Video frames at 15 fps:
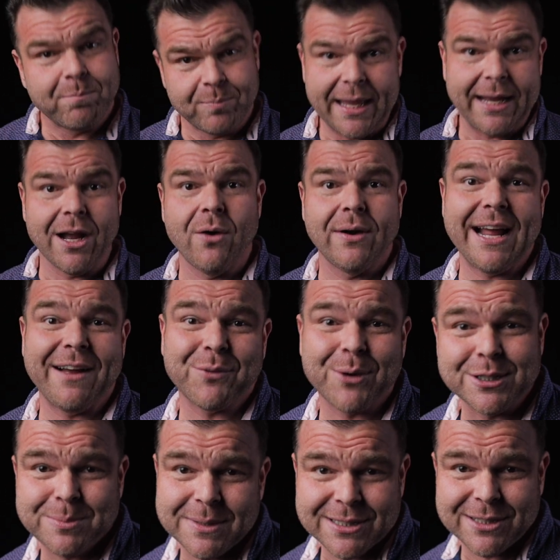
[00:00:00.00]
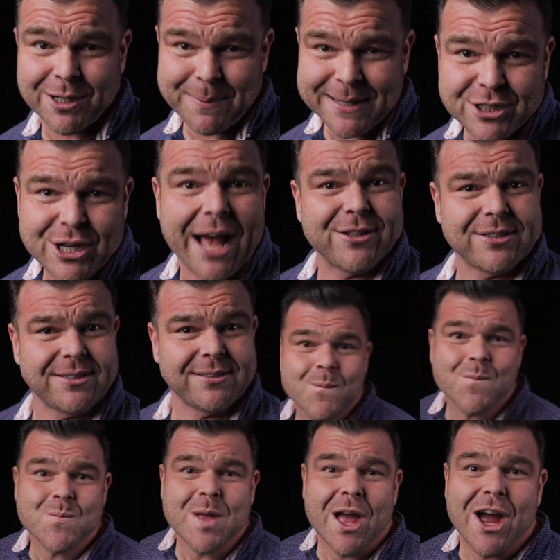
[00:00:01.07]
they go and have Christmas in their beach house.
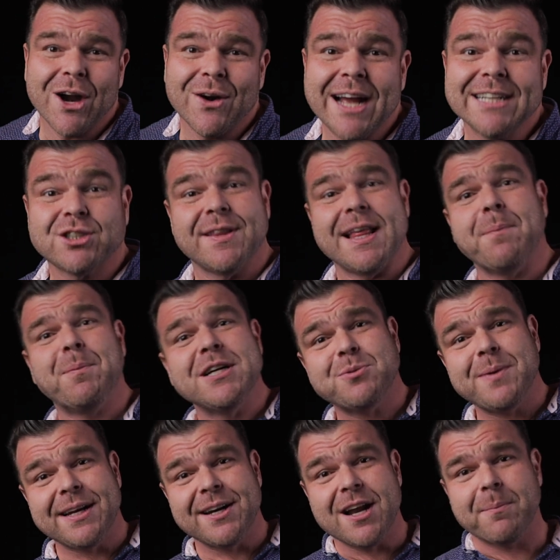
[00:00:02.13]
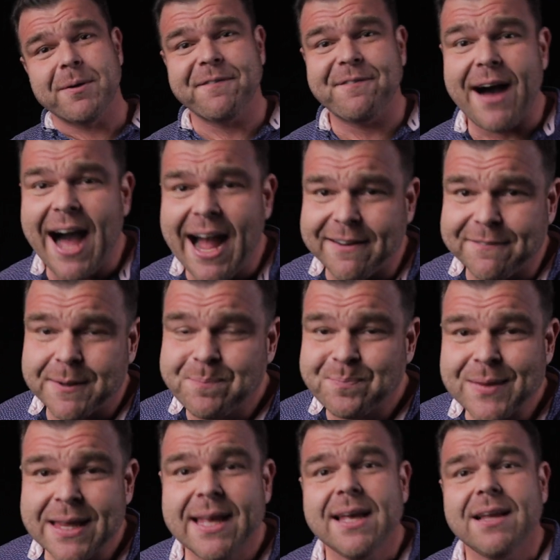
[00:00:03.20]
All right, so that brings me to number 5.
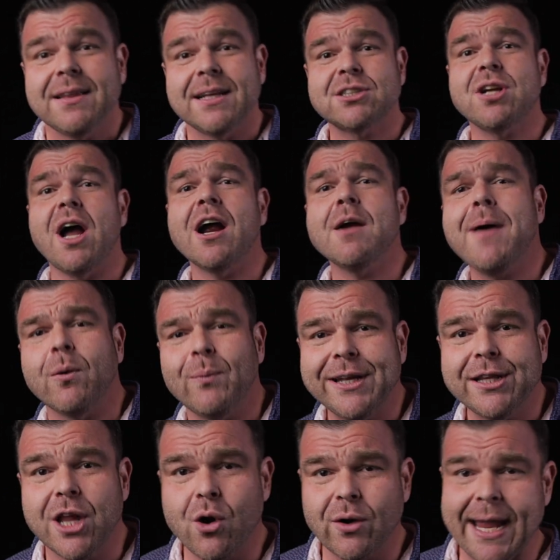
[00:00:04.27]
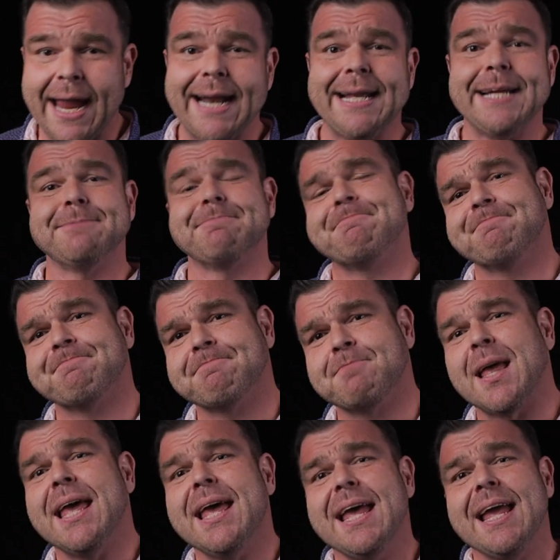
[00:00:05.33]
Let's talk about relocating.
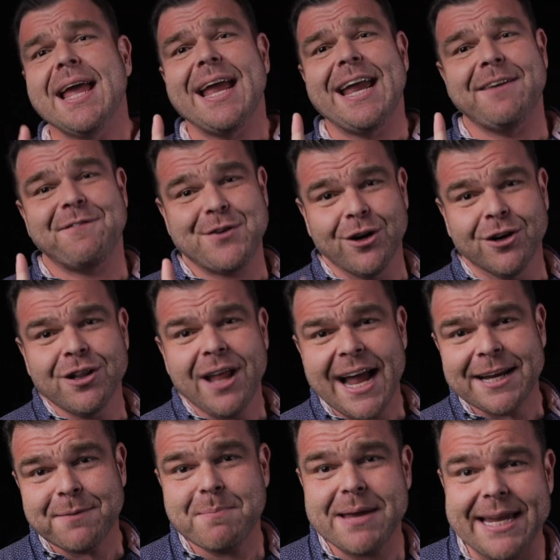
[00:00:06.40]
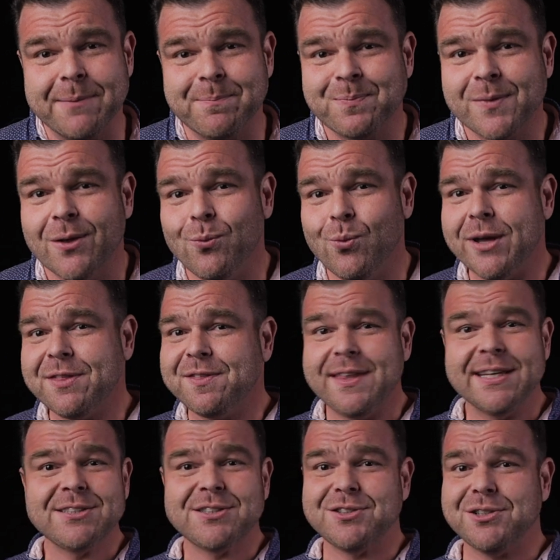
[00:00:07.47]
If you're like me, with
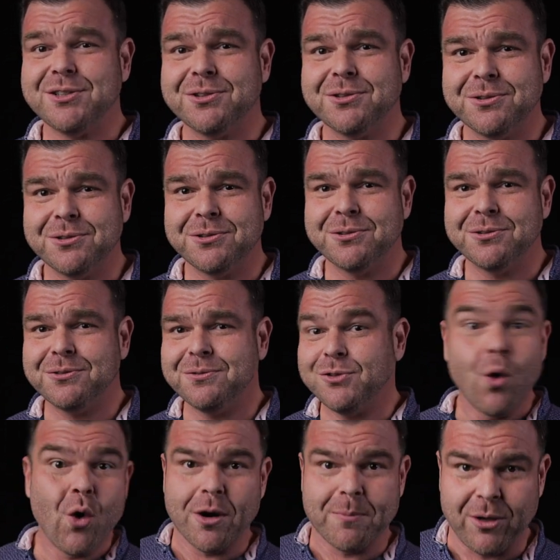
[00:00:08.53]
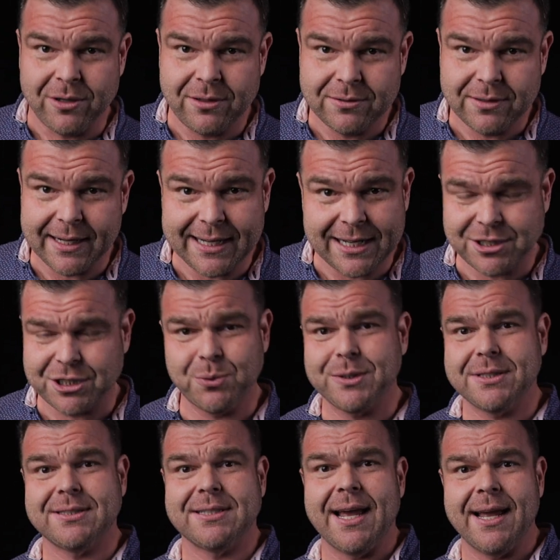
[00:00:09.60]
this new normal, I guess you
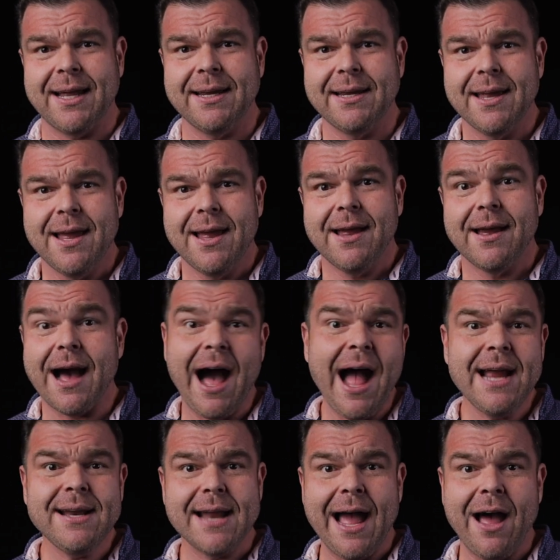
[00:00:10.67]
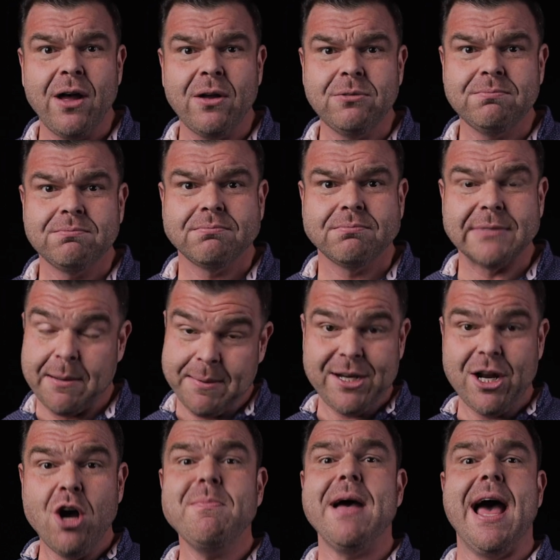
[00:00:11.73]
would say, I now am a
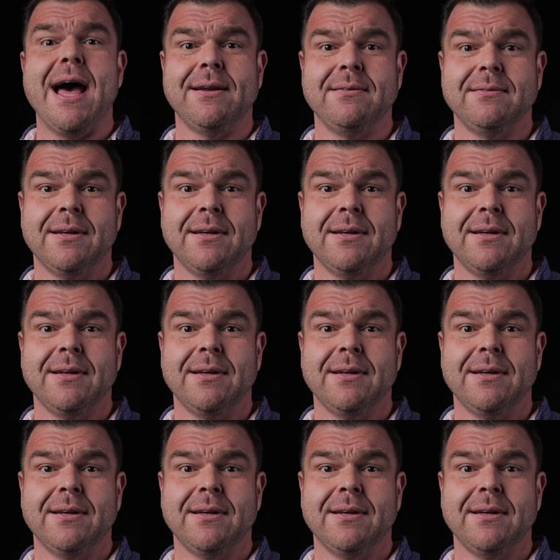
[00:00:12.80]
nomad.